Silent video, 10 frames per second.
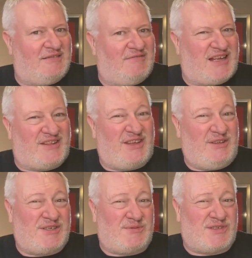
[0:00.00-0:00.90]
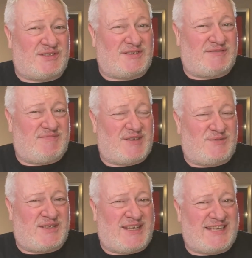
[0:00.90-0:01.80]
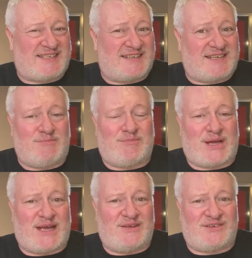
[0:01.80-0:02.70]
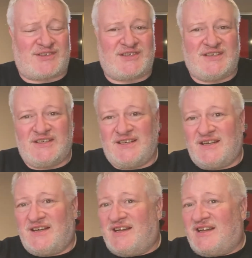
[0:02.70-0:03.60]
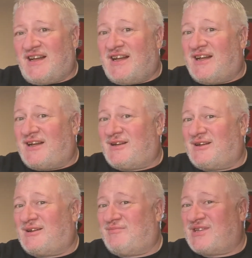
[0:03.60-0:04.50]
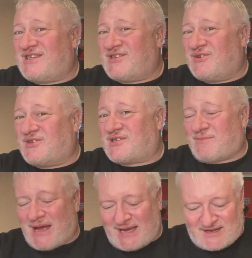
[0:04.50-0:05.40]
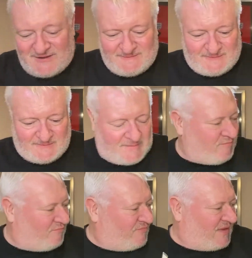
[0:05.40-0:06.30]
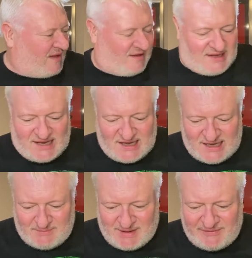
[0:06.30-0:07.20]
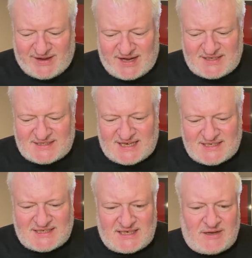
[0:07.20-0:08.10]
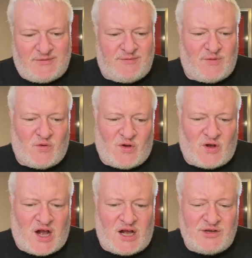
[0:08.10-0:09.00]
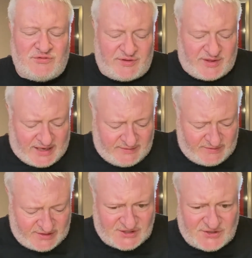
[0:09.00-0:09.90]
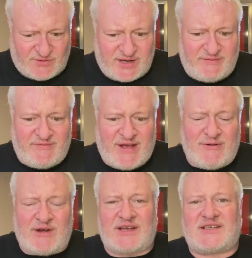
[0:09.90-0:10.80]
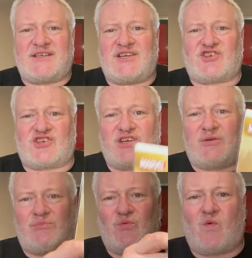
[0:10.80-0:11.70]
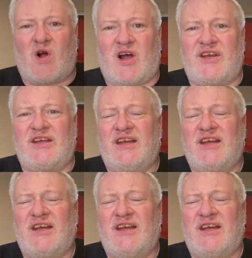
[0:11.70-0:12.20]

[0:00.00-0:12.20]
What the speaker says: I think this was less than £10. This is good spec. Fantastic Four 100th Anniversary Variant Edition #1.